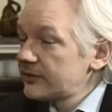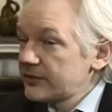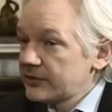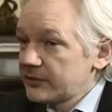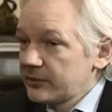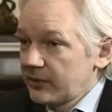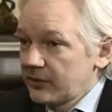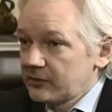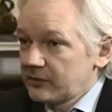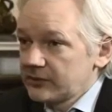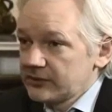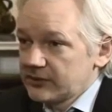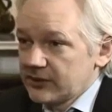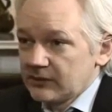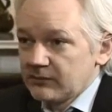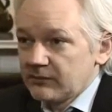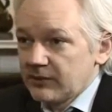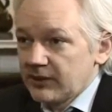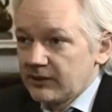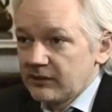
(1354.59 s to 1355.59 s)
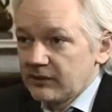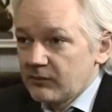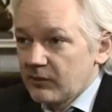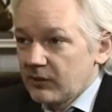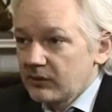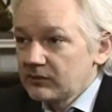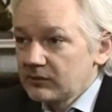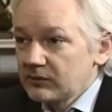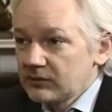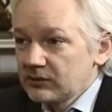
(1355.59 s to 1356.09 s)
Well, most of this work was done by
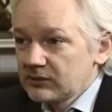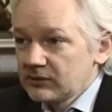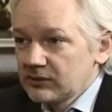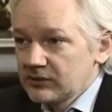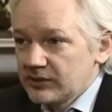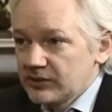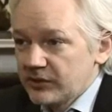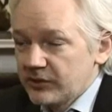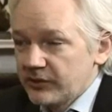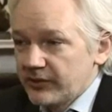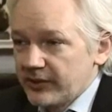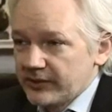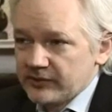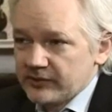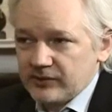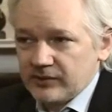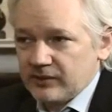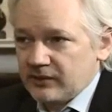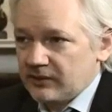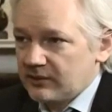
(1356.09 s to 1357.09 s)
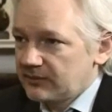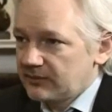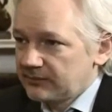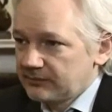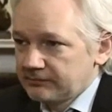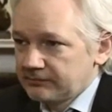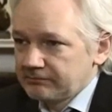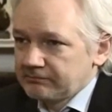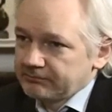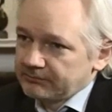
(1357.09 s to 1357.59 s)
Le Monde, so that's
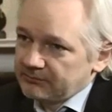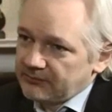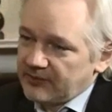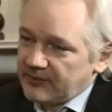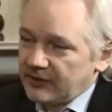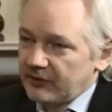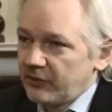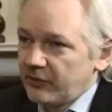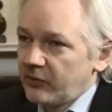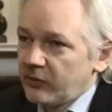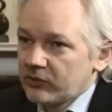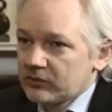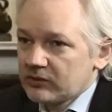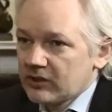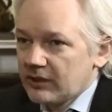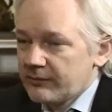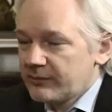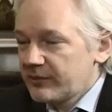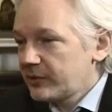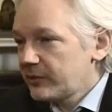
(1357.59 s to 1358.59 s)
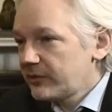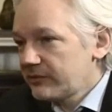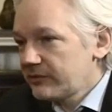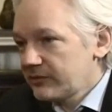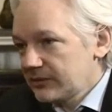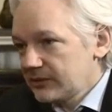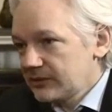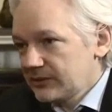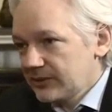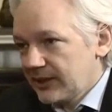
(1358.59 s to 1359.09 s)
the New York Times
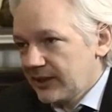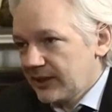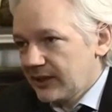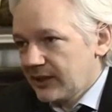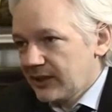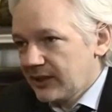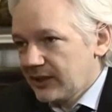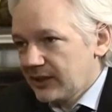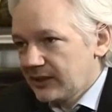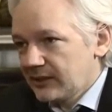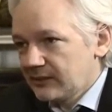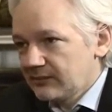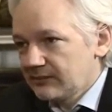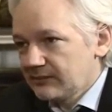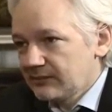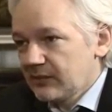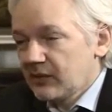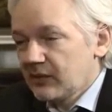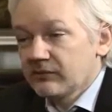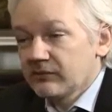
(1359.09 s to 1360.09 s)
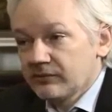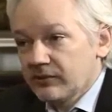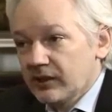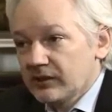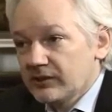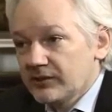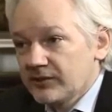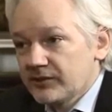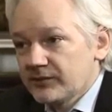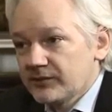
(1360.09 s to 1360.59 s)
equivalent of
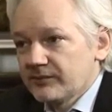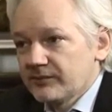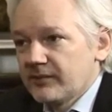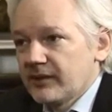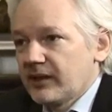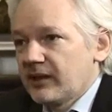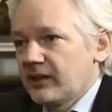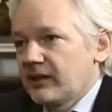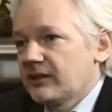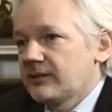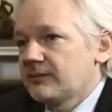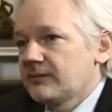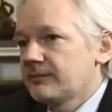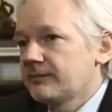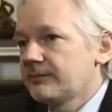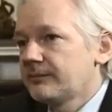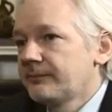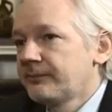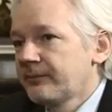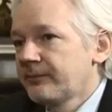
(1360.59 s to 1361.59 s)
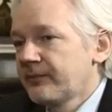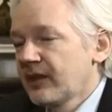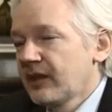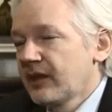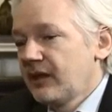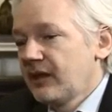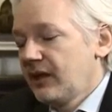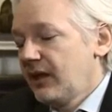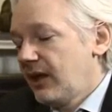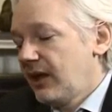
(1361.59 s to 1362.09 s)
France.
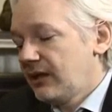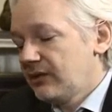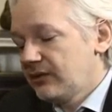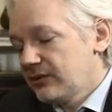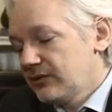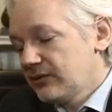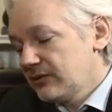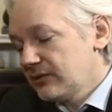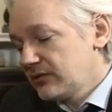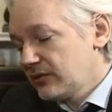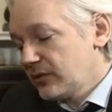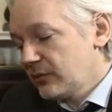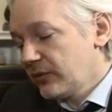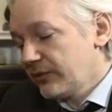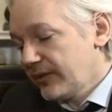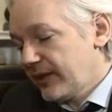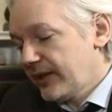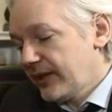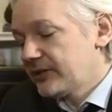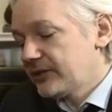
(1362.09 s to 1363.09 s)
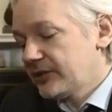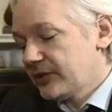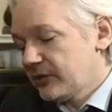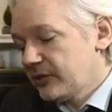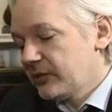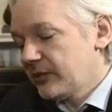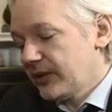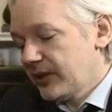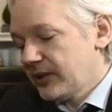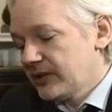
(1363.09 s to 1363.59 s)
And so what they
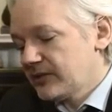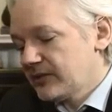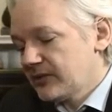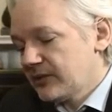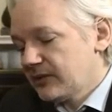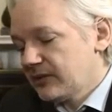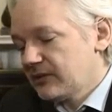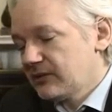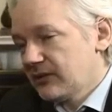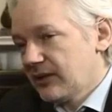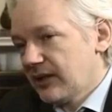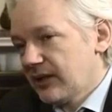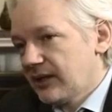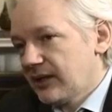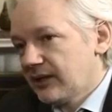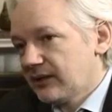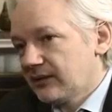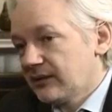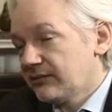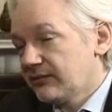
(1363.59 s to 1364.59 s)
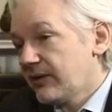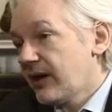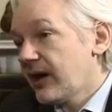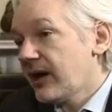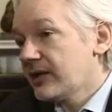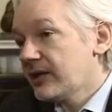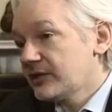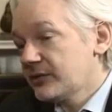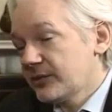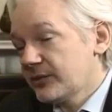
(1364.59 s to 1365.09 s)
show is that
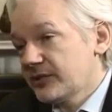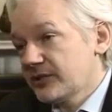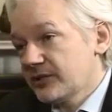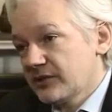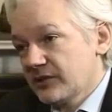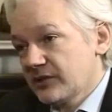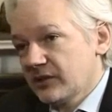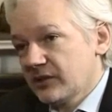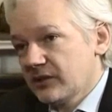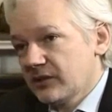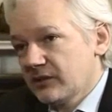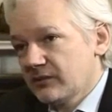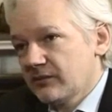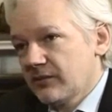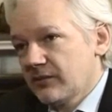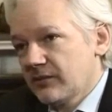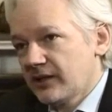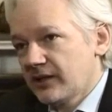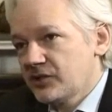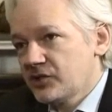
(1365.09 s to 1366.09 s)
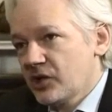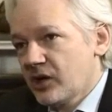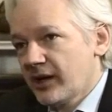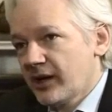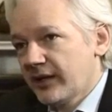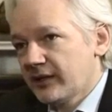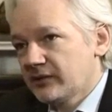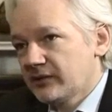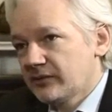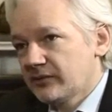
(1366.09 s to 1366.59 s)
Lafarge, which is a
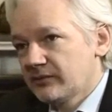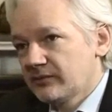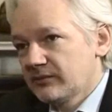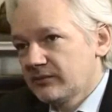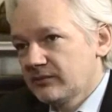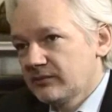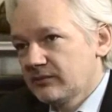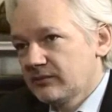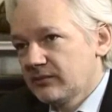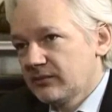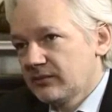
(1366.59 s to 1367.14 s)
giant,